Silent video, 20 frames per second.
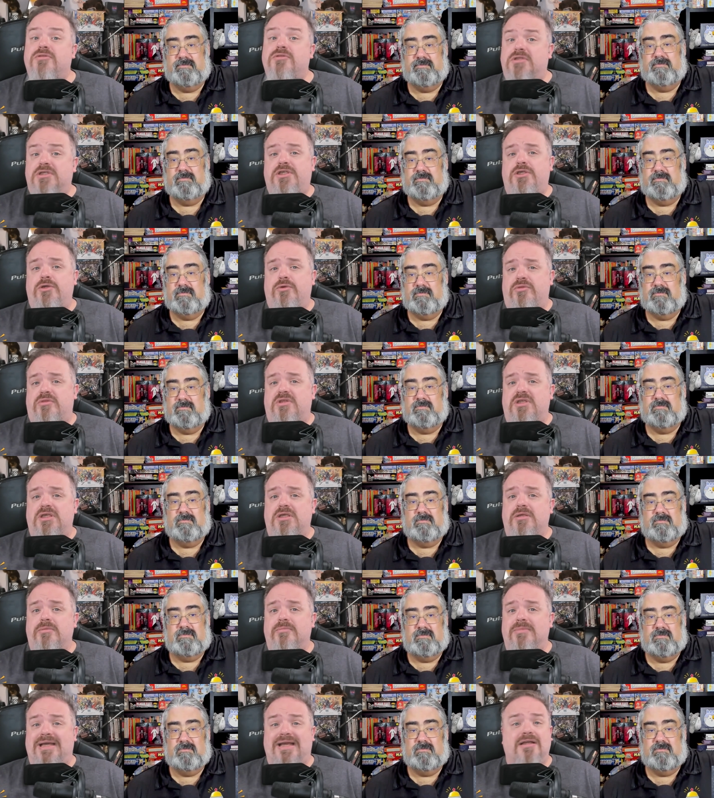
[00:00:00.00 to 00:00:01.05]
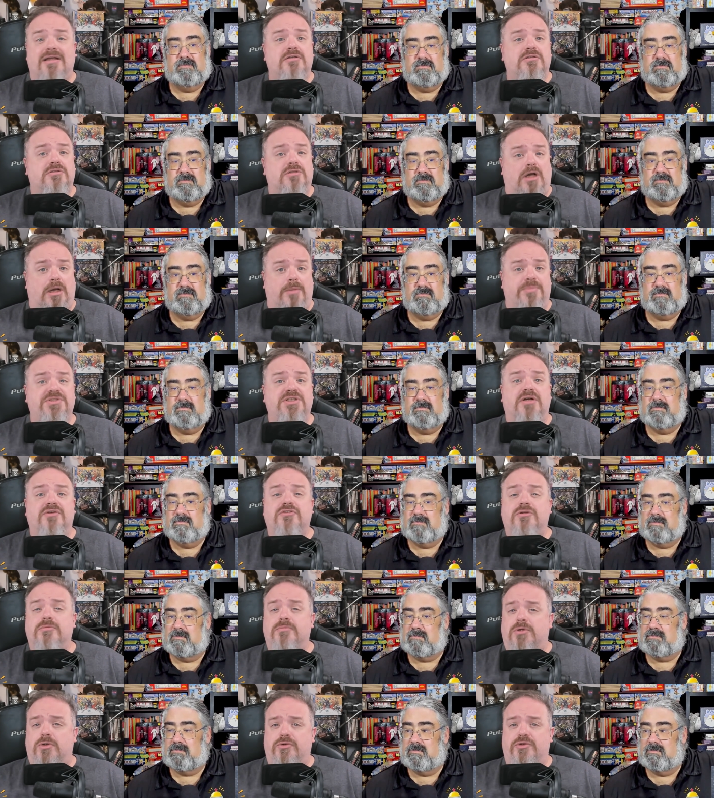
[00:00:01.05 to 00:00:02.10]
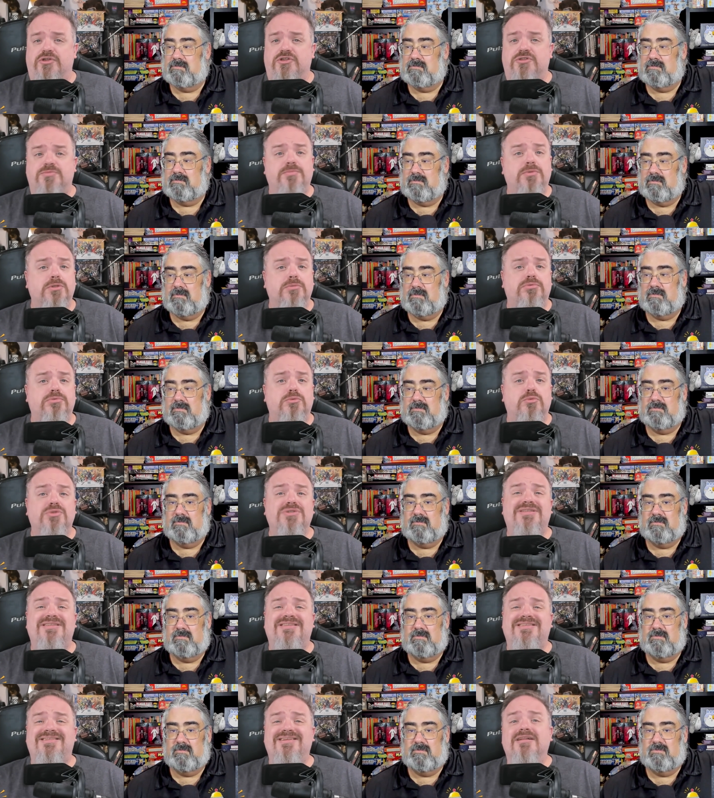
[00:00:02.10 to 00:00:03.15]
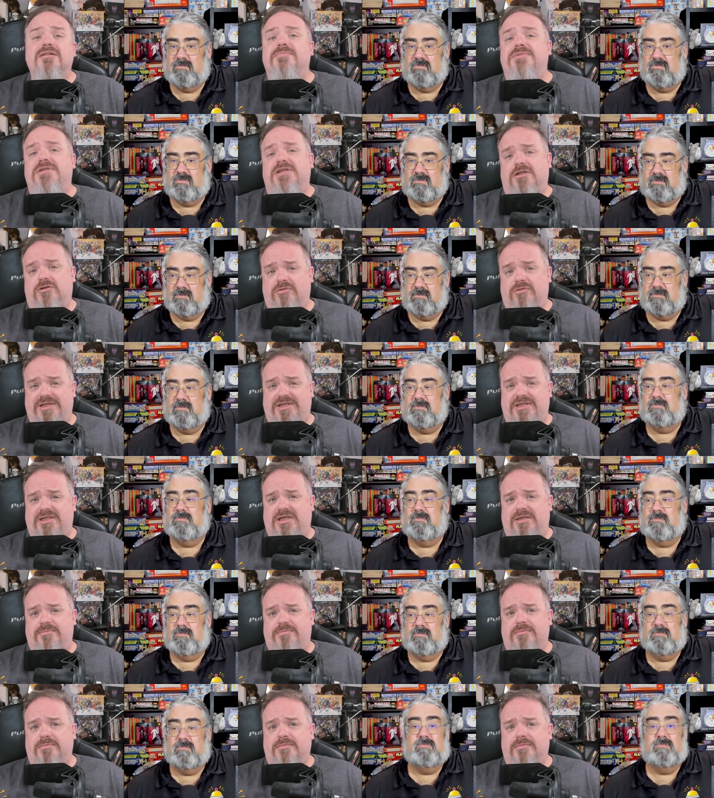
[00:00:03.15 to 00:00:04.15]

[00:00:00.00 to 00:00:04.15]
Speaker 1: the cute theme and top-shelf components, Boop would still be a great game.